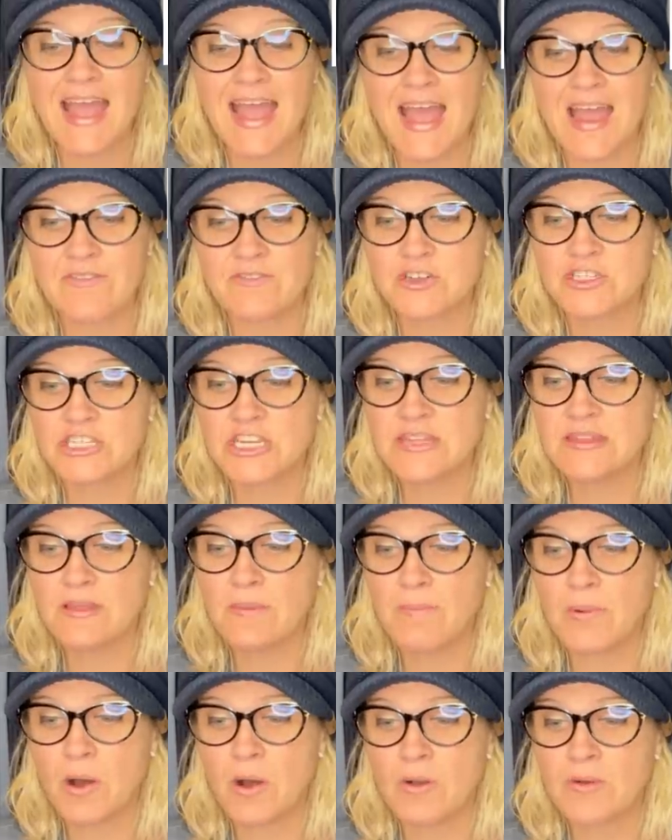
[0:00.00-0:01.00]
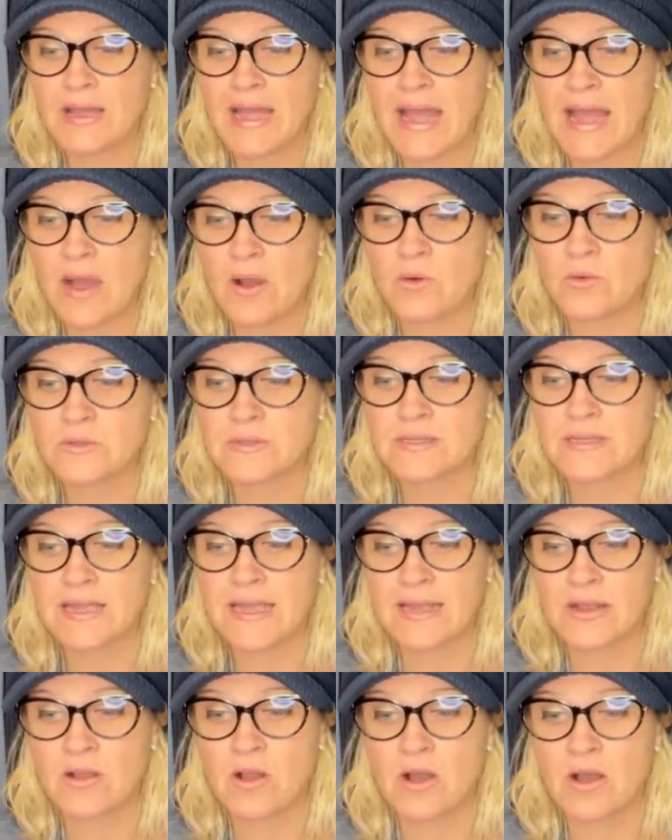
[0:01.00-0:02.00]
Averaging the bulk out,
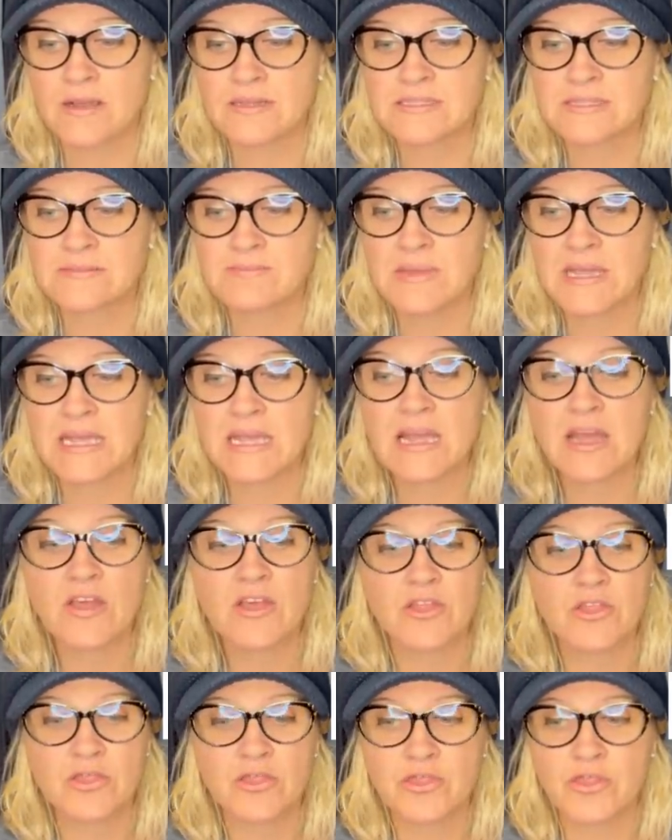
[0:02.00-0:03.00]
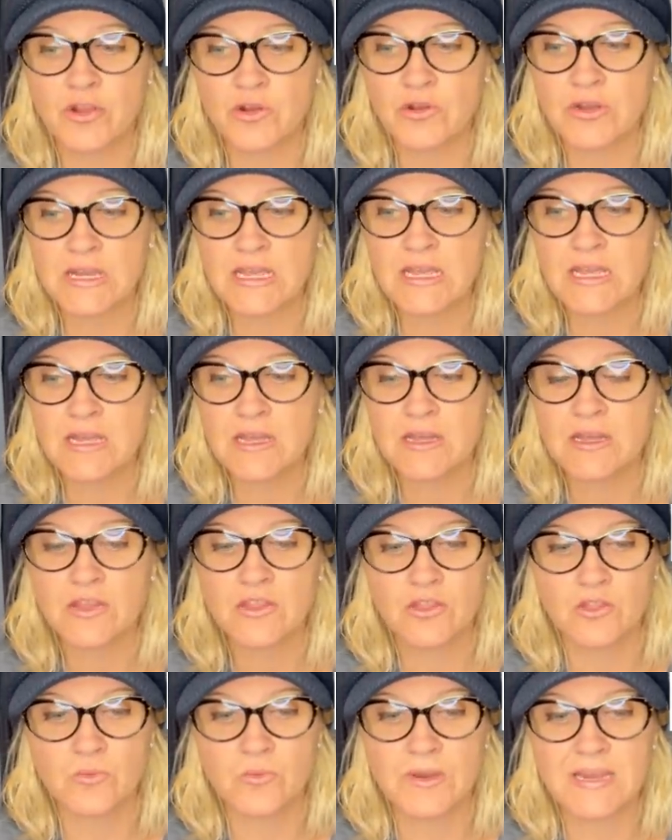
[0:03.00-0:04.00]
it cost me
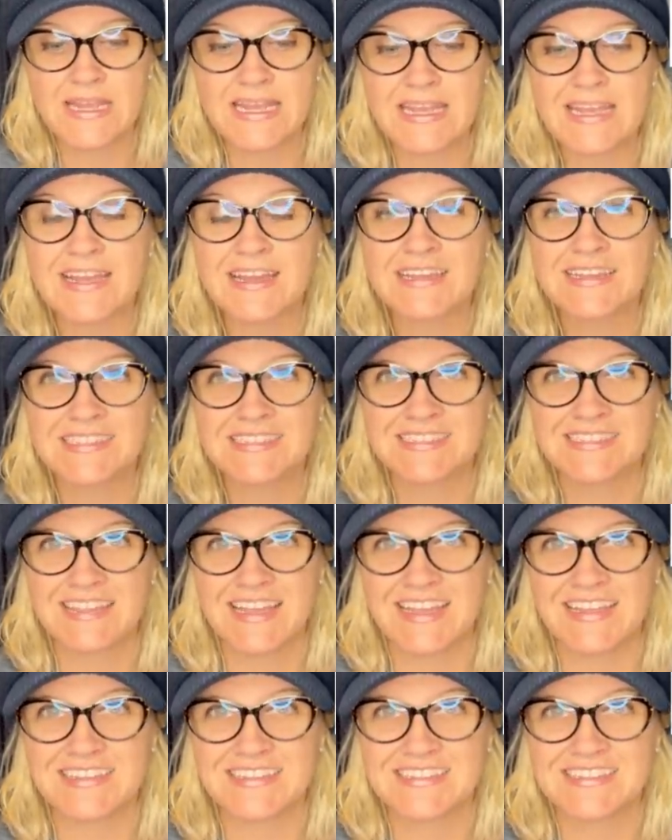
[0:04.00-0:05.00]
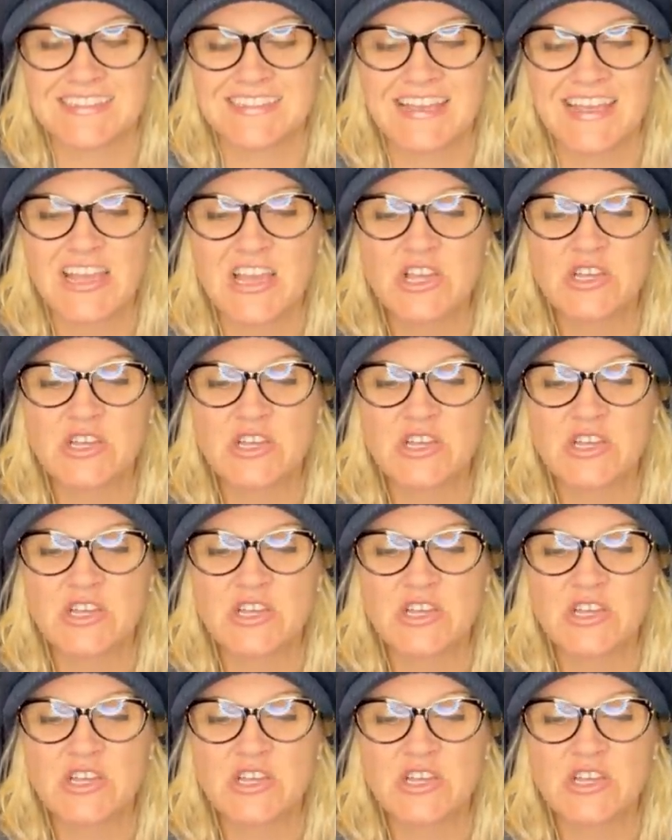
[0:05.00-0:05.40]
thirty-three cents.